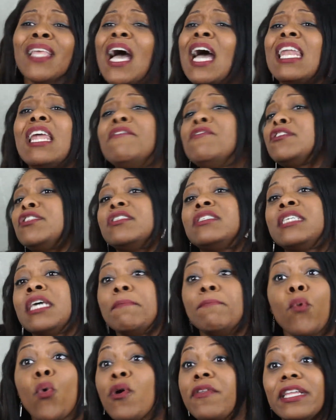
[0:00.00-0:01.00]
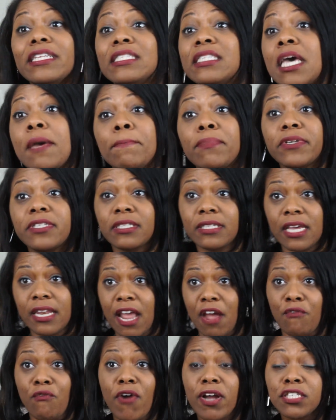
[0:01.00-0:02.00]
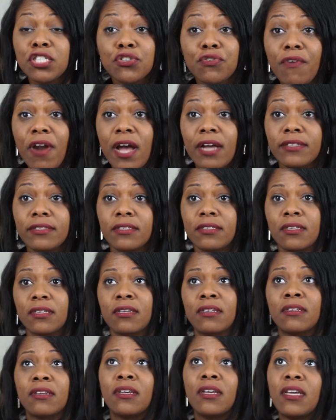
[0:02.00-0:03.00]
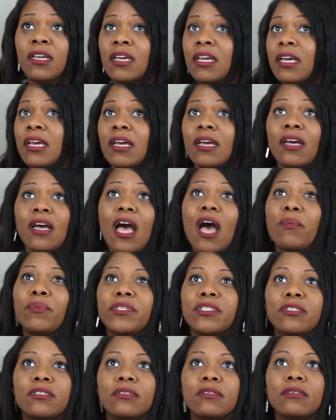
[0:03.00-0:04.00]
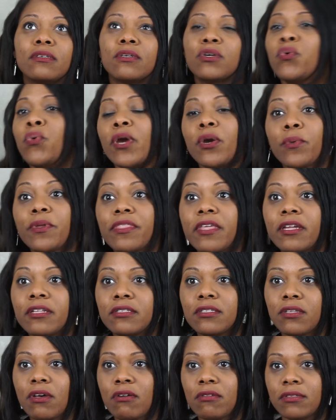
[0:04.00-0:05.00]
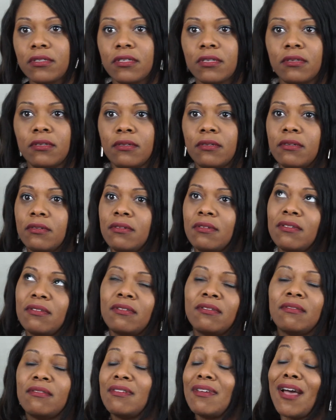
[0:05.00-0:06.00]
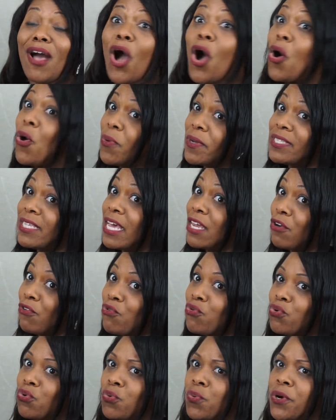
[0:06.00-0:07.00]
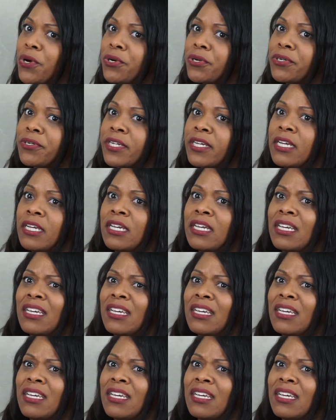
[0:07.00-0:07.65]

I never used to tip more than 10% at restaurants. I was quick with insults. I always had a cruel word.